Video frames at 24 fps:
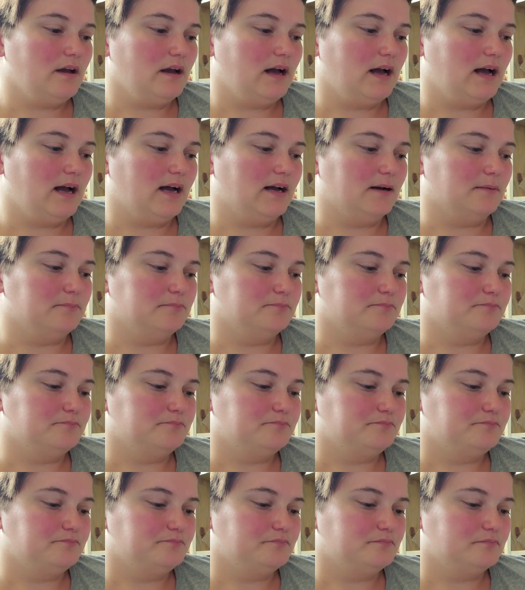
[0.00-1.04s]

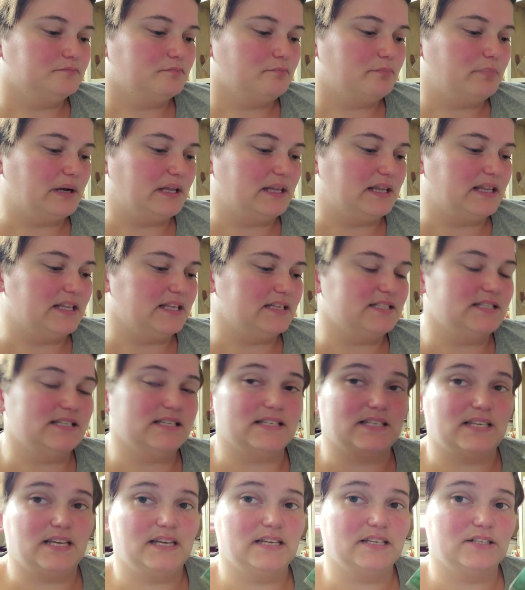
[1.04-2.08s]
But this
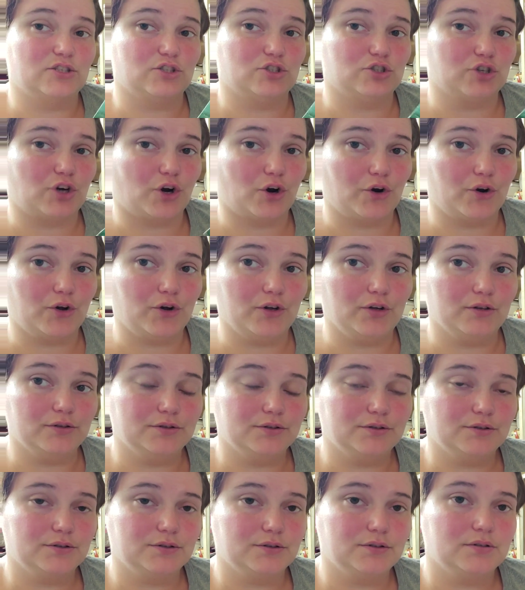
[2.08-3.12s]
is his journal
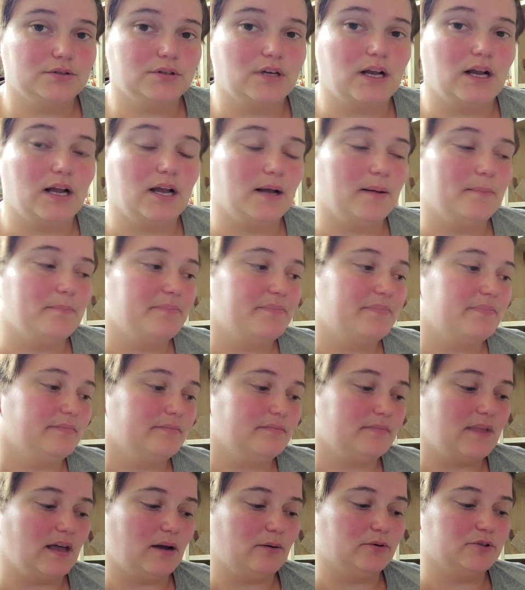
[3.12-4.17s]

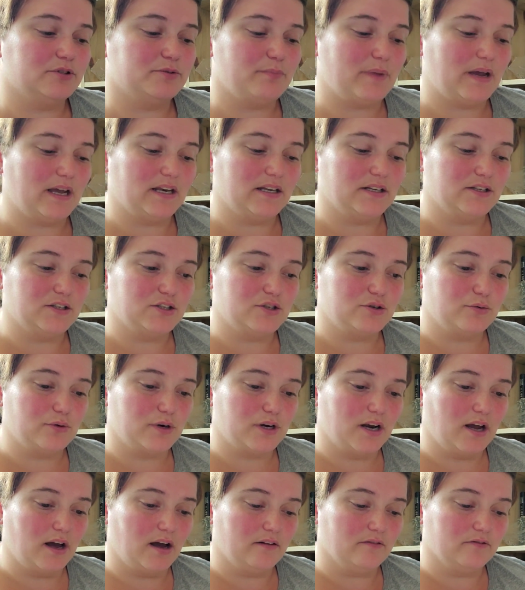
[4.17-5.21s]
that was made into a
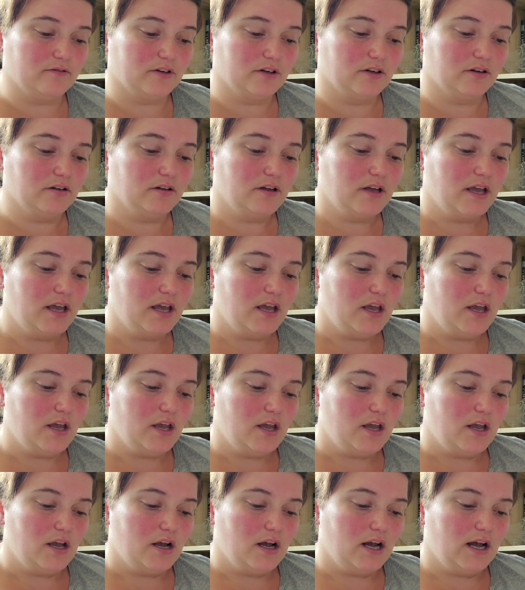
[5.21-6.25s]
novel.
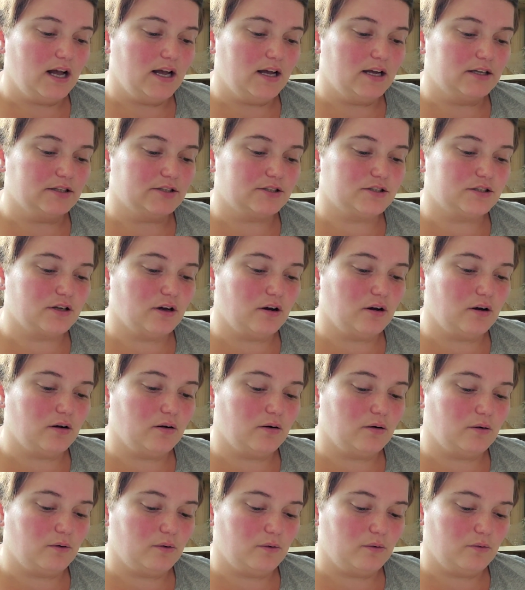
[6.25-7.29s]

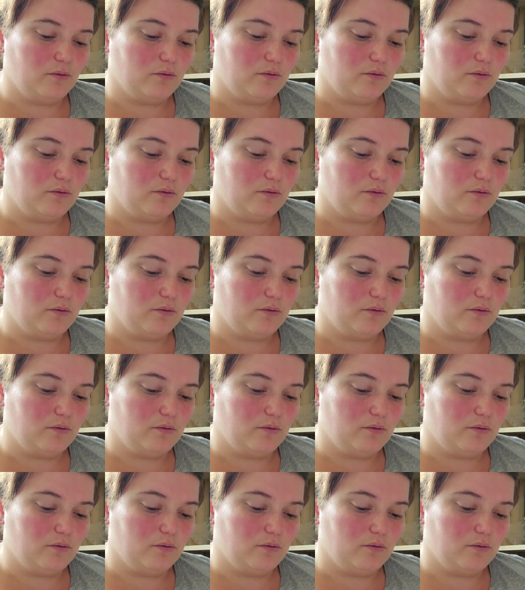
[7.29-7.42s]
So